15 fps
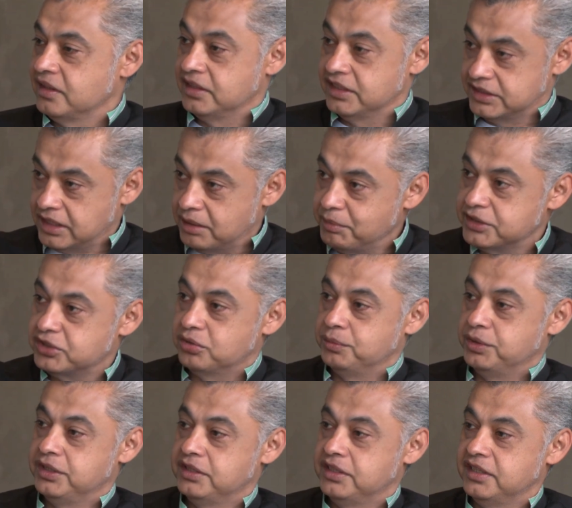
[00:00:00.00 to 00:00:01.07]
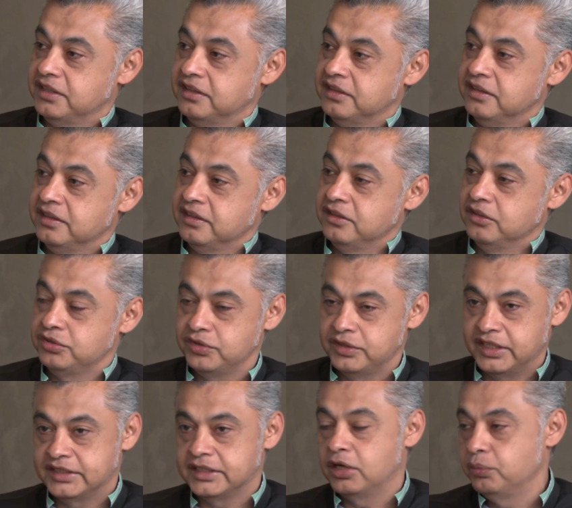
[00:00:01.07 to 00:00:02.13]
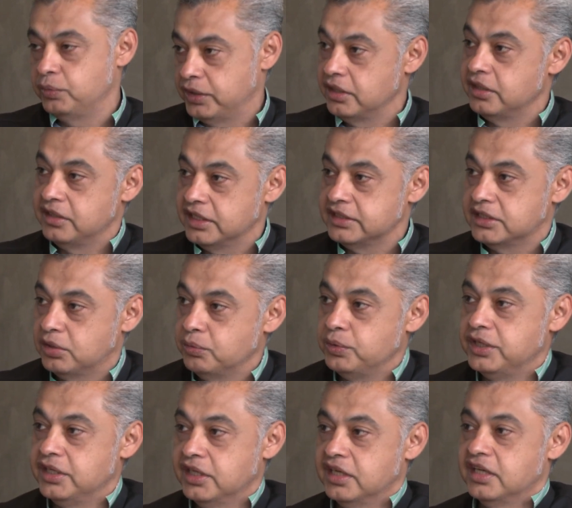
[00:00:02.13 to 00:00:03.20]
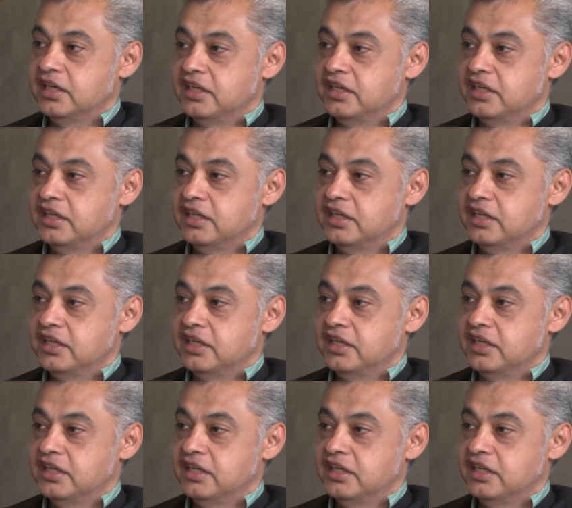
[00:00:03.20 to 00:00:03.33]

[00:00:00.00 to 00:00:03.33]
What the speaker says: the Starbucks community. No, so that's literally